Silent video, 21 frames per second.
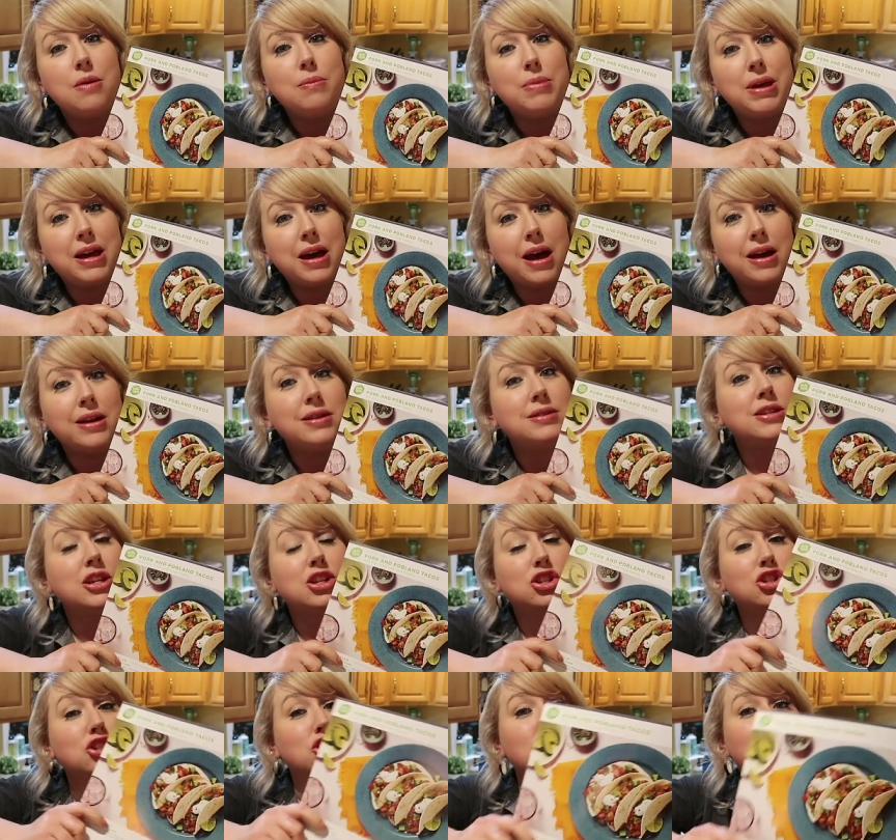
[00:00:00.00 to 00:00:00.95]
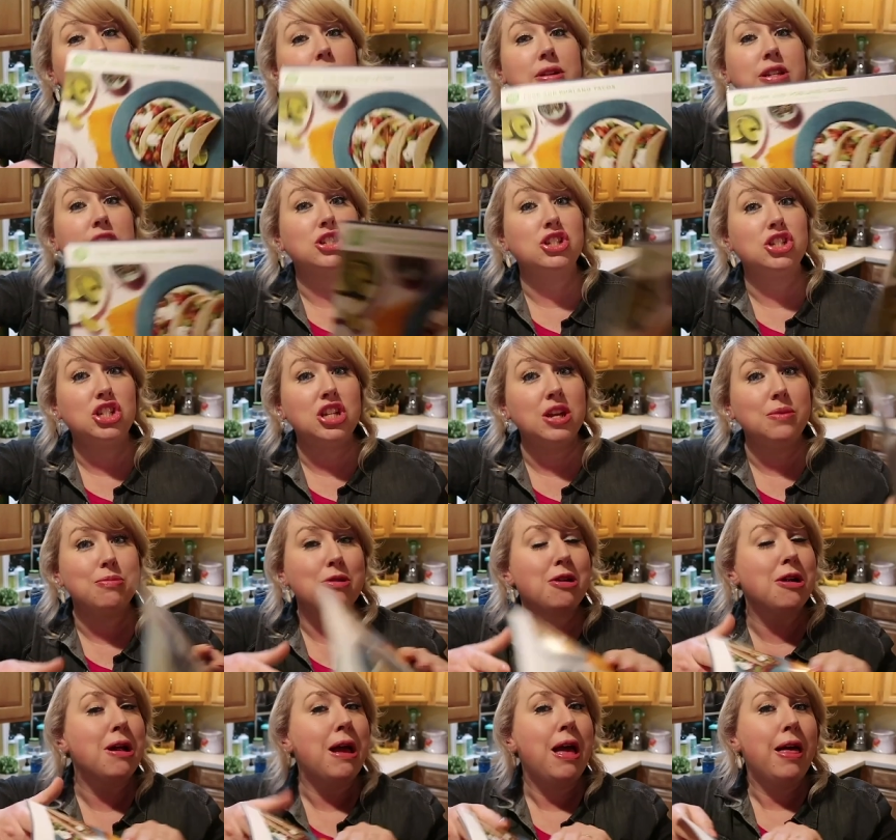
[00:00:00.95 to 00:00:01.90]
because it sure is
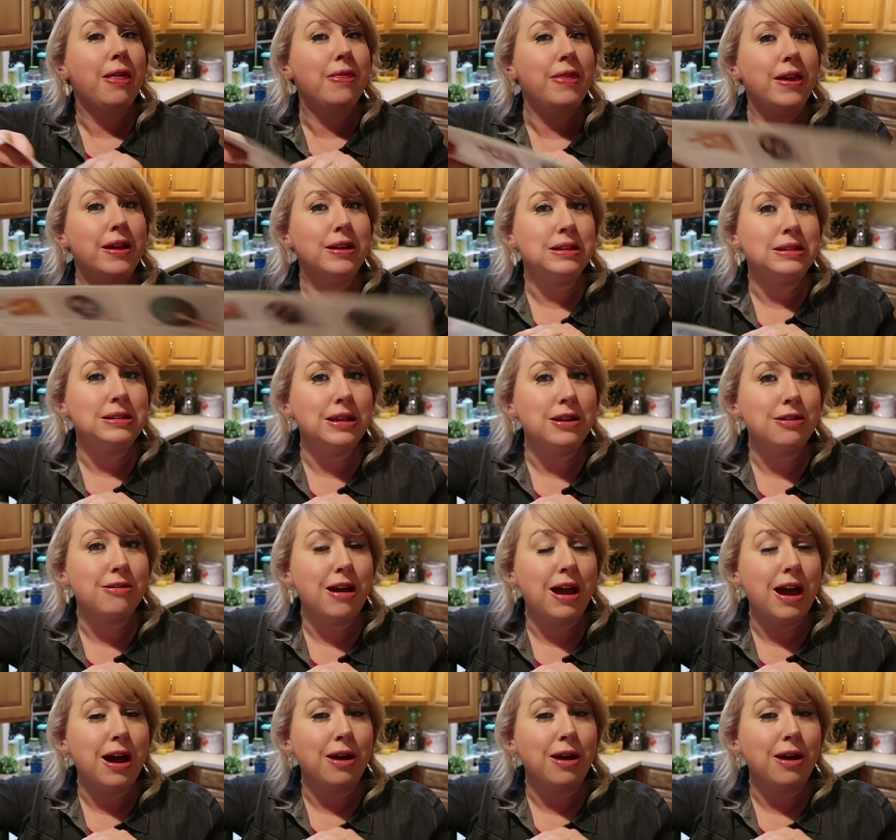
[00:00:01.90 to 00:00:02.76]
cheaper than a dinner